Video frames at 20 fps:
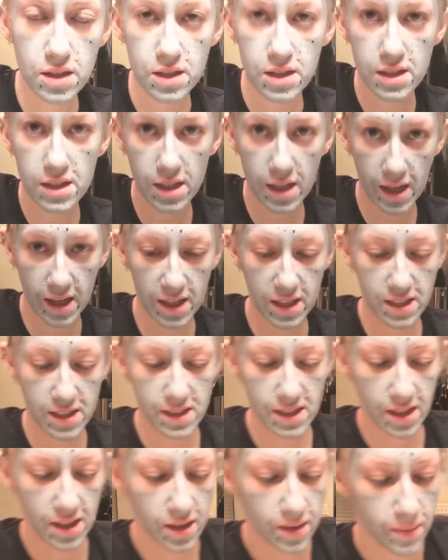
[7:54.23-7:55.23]

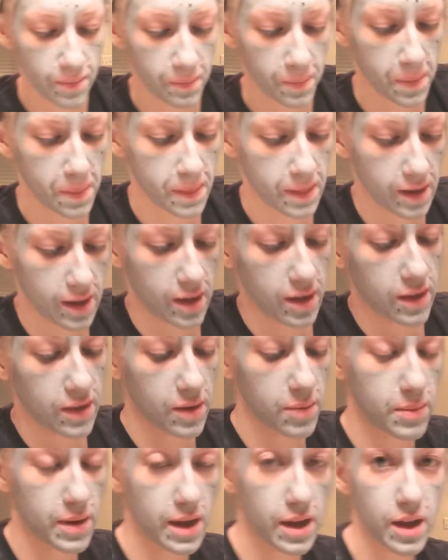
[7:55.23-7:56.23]
slice
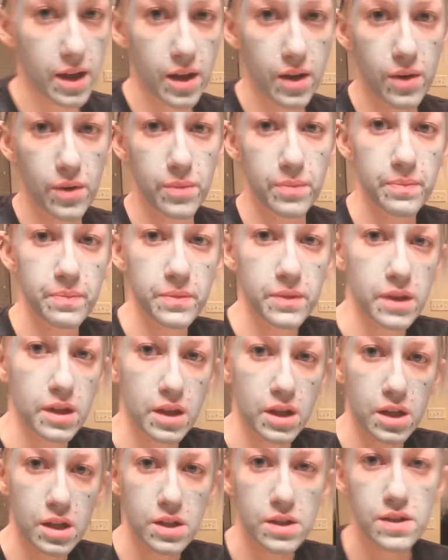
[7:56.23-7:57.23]
the mango
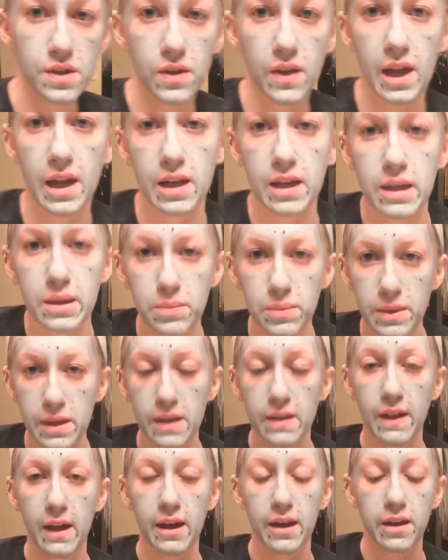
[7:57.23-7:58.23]
so that it can
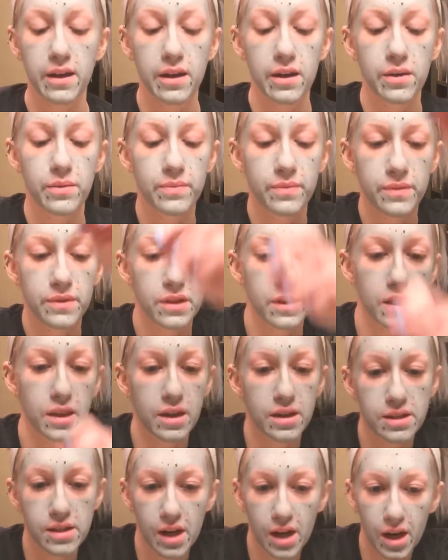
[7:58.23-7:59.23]
be like
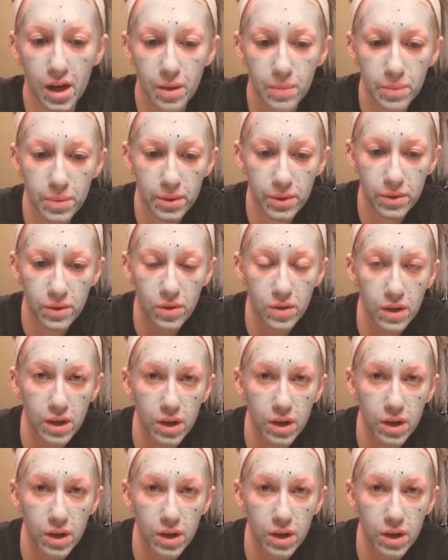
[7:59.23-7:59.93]
the top or